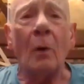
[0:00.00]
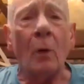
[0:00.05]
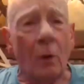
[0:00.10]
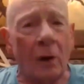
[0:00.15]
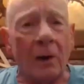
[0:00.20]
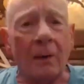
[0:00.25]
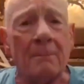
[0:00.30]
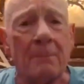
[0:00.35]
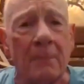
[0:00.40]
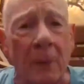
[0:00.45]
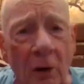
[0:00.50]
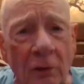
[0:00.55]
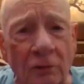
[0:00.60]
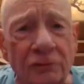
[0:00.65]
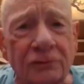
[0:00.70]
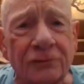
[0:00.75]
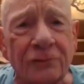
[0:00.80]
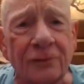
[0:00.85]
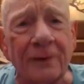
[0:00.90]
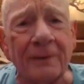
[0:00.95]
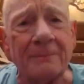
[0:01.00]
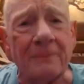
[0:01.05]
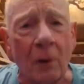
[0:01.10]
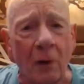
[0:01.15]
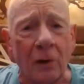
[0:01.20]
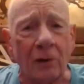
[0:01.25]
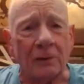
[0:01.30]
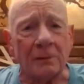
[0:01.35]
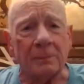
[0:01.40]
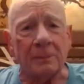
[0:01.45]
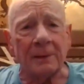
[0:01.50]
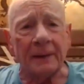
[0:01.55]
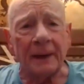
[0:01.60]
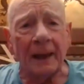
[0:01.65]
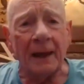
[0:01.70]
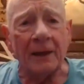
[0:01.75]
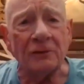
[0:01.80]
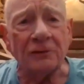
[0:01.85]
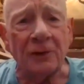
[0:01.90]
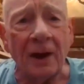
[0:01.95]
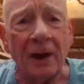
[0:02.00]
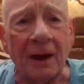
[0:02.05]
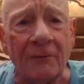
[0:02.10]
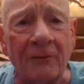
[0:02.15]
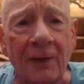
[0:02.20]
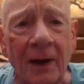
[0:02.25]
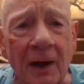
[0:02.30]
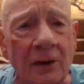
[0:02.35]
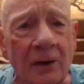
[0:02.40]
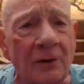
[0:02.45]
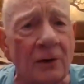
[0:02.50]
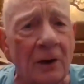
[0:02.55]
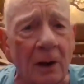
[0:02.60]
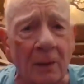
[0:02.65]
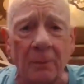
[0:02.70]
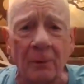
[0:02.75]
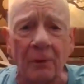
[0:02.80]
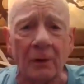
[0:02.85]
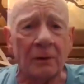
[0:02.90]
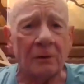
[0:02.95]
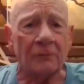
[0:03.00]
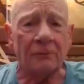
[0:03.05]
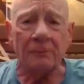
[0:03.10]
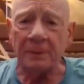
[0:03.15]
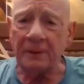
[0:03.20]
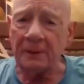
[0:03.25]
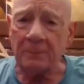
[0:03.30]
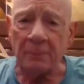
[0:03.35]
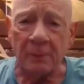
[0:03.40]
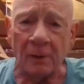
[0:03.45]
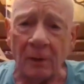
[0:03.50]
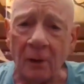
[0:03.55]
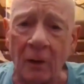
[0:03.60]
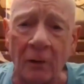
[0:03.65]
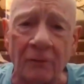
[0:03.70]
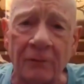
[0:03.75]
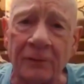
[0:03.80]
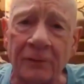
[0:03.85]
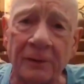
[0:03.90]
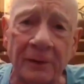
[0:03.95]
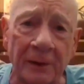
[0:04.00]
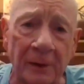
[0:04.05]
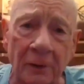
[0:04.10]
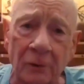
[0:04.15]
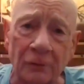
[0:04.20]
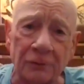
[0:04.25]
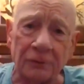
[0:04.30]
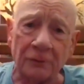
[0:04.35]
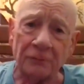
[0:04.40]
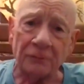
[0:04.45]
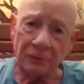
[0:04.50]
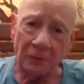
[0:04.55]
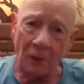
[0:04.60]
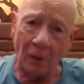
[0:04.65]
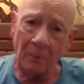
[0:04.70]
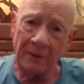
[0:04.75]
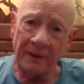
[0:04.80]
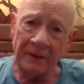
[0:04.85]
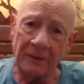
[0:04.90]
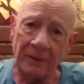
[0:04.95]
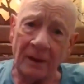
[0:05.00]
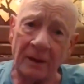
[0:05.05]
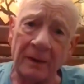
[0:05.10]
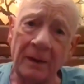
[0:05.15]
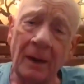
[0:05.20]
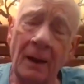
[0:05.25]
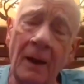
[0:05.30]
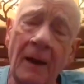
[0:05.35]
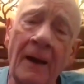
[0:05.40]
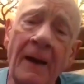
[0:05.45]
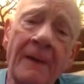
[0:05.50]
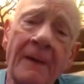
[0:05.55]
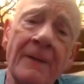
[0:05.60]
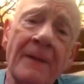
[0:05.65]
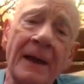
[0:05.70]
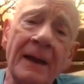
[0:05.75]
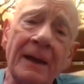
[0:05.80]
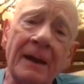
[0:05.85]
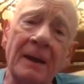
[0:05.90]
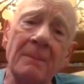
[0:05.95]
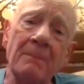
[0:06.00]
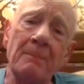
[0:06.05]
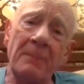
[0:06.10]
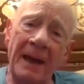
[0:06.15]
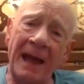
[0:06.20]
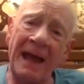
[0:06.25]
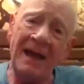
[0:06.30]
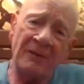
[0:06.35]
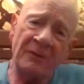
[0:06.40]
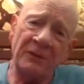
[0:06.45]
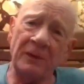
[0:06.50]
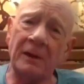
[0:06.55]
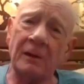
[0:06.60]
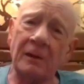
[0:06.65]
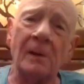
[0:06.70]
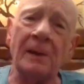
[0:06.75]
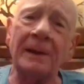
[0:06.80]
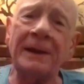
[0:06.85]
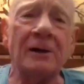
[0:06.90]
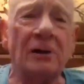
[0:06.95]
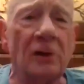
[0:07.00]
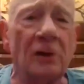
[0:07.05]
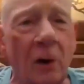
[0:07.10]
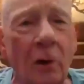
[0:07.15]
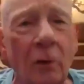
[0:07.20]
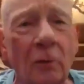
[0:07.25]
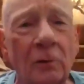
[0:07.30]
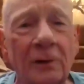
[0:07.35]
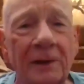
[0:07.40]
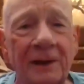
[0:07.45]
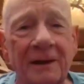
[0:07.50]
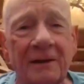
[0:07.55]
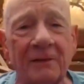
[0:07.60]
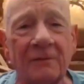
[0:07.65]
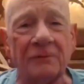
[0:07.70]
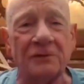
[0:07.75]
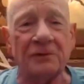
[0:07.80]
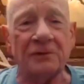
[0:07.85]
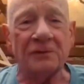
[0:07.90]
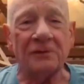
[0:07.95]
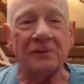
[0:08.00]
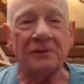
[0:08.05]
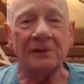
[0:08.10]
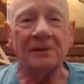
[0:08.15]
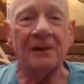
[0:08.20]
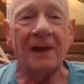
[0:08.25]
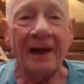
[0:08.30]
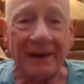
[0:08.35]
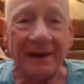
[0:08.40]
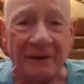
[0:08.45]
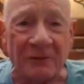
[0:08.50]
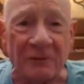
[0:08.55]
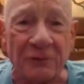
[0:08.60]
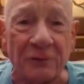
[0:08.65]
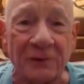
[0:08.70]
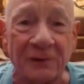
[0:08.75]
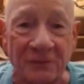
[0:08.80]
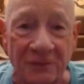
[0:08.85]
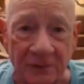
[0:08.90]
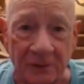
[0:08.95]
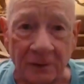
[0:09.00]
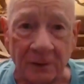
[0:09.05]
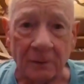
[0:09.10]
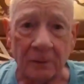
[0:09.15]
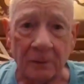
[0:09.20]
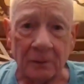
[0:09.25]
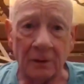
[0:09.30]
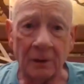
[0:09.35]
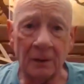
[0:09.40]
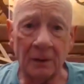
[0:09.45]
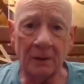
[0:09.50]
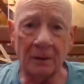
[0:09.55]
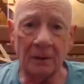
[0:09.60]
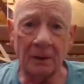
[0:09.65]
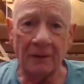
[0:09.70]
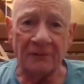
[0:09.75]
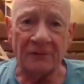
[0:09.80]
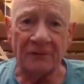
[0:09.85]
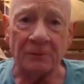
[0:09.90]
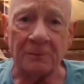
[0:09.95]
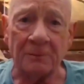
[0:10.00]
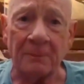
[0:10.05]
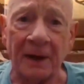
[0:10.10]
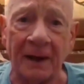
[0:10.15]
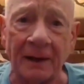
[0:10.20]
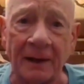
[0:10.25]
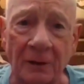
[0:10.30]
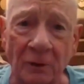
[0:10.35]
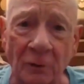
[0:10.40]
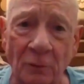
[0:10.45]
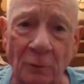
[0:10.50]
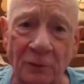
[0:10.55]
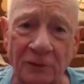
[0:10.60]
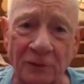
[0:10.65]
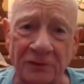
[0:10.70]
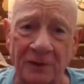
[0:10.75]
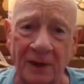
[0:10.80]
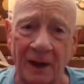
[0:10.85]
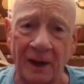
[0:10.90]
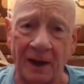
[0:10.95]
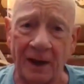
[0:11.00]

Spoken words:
Or most remarkably, AJ, I've had a number of people over the years who've told me that they empathically co-lived the life review of somebody who was